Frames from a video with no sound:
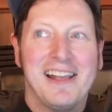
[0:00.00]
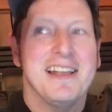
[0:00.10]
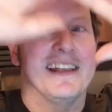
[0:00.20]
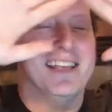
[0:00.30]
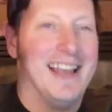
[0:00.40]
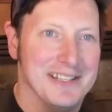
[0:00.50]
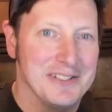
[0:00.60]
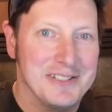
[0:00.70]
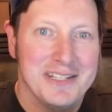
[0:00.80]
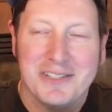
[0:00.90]
Yes.
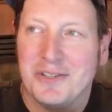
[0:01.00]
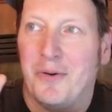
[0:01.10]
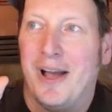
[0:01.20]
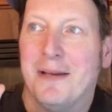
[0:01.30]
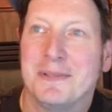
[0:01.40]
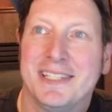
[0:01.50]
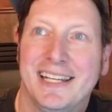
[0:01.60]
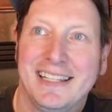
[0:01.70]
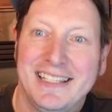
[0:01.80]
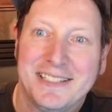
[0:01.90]
So I am setting
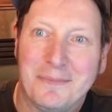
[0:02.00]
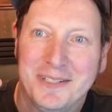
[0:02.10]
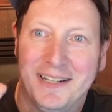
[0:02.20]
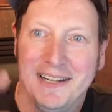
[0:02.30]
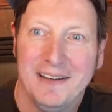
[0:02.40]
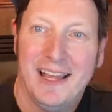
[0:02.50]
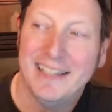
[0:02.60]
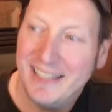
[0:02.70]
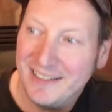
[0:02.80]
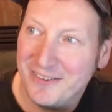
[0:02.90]
these up tonight.
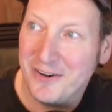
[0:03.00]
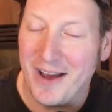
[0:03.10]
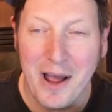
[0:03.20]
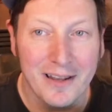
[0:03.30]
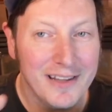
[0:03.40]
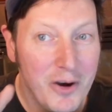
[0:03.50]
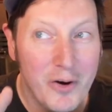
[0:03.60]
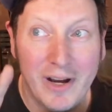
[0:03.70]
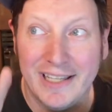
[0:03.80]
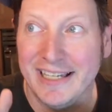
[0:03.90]
Hello,
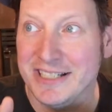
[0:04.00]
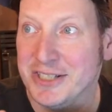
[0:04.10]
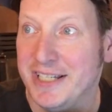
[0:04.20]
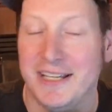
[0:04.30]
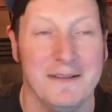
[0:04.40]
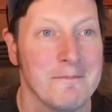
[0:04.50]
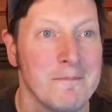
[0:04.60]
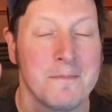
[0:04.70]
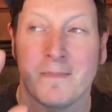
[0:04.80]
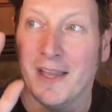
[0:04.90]
LHT.
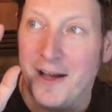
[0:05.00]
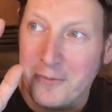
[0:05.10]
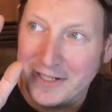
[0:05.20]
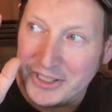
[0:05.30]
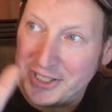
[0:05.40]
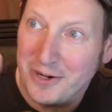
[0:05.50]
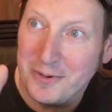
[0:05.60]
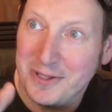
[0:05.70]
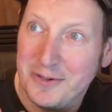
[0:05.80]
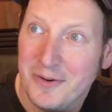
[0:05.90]
I want to share with
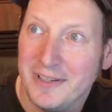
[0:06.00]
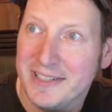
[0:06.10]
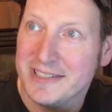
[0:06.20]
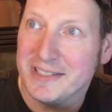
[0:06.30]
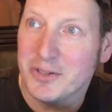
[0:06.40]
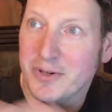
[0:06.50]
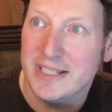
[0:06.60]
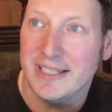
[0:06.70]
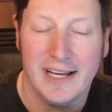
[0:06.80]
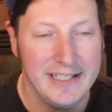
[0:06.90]
you. This is crazy.
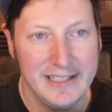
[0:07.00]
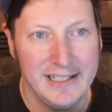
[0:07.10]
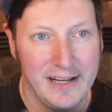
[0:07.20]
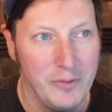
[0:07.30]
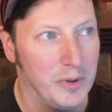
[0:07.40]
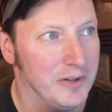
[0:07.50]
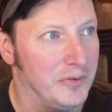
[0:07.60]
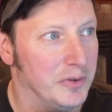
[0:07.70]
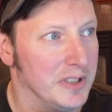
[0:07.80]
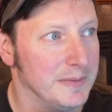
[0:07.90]
I did have a wonderful
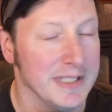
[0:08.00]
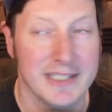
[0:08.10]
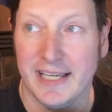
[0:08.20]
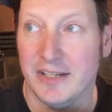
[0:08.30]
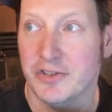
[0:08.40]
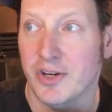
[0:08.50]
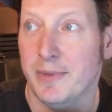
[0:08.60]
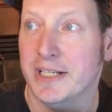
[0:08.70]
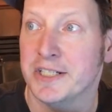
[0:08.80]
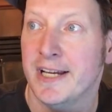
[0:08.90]
Christmas. Thank you so
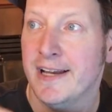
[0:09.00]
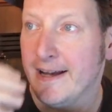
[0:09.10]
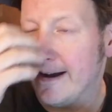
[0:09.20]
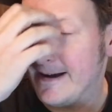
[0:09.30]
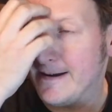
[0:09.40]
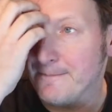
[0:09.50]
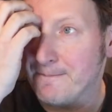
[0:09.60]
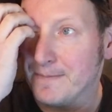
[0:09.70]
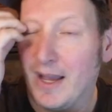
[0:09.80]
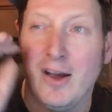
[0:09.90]
much. I
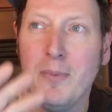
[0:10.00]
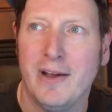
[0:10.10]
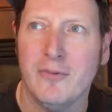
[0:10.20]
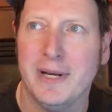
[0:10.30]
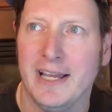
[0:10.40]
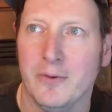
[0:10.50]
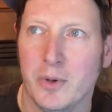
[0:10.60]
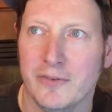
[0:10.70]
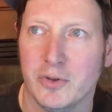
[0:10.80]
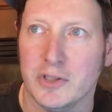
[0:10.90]
hope everybody had a wonderful
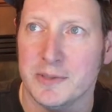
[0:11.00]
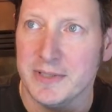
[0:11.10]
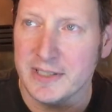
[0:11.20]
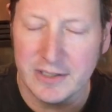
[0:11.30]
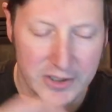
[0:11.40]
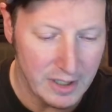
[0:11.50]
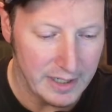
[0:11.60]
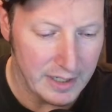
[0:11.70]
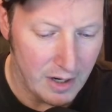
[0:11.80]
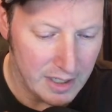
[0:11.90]
Christmas. Sonic,
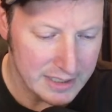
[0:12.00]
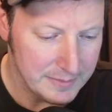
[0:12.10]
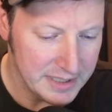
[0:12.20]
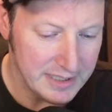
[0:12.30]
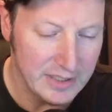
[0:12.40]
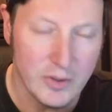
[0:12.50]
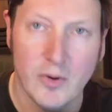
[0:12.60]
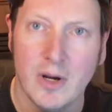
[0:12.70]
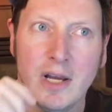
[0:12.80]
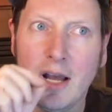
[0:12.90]
awesome to see you.
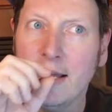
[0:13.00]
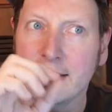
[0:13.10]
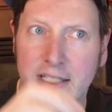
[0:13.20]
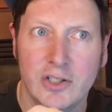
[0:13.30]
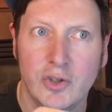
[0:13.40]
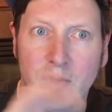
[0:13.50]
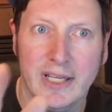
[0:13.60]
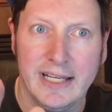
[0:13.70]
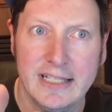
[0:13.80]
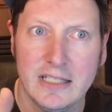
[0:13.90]
Did you get
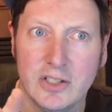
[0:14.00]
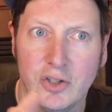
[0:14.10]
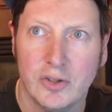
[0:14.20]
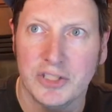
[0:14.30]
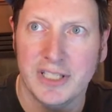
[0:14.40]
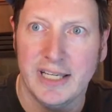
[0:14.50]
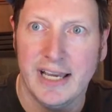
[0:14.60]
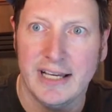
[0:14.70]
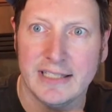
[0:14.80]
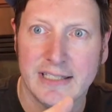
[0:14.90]
into your CES
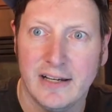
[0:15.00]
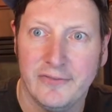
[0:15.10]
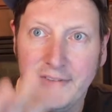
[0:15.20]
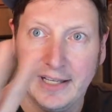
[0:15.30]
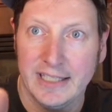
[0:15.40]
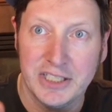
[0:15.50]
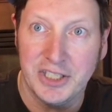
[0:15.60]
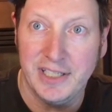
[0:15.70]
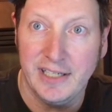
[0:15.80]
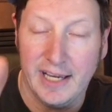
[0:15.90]
stuff?
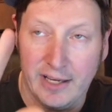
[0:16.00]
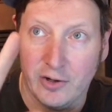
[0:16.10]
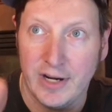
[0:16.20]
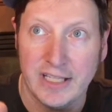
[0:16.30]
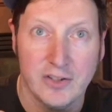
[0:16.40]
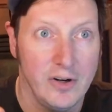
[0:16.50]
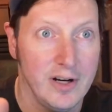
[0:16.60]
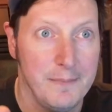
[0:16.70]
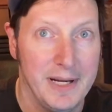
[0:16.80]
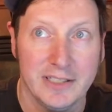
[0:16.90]
LHT and Ernesto, I'll come
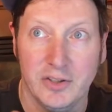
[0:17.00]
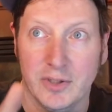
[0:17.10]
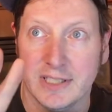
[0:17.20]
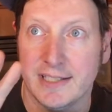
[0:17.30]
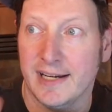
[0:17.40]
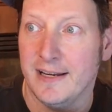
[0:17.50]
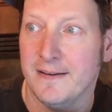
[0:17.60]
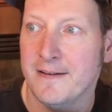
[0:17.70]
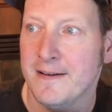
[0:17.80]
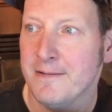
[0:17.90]
back to you in a second.
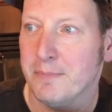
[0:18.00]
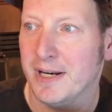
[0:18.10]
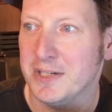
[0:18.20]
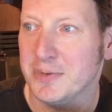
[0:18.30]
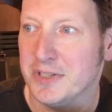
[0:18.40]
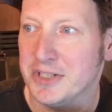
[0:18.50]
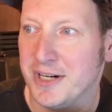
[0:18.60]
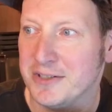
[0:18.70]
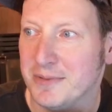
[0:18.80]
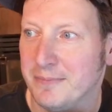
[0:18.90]
But I just want to share
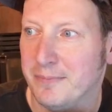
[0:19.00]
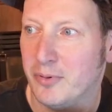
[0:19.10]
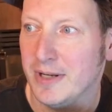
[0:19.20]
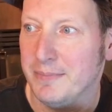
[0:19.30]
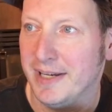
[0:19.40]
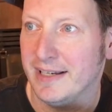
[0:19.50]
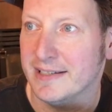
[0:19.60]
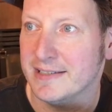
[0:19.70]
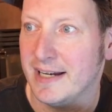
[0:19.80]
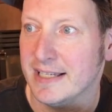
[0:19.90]
some pretty big,
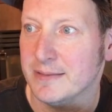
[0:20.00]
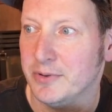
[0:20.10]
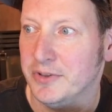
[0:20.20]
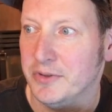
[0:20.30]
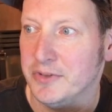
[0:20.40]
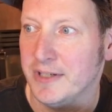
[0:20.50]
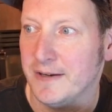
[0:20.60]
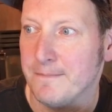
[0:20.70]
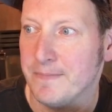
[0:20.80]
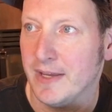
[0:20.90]
sizable news here.
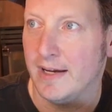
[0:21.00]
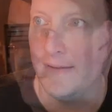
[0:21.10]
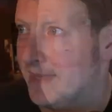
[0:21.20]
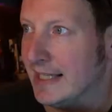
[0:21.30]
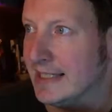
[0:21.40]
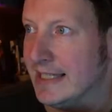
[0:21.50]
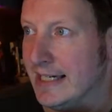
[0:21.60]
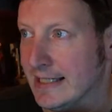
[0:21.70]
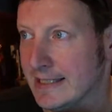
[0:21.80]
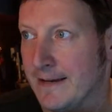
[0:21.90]
That's
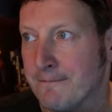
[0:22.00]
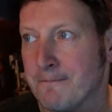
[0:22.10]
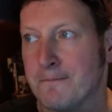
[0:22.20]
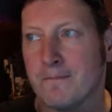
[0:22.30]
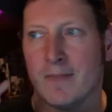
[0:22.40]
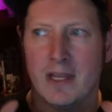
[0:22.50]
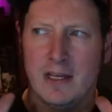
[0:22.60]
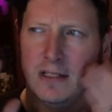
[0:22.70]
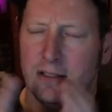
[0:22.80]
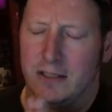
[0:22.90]
this.
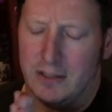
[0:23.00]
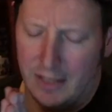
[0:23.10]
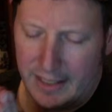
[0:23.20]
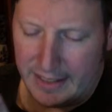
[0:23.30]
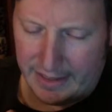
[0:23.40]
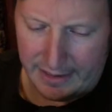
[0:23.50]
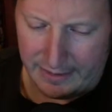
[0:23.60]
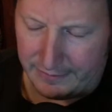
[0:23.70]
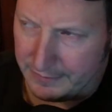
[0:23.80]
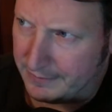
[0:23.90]
Look how I can get in.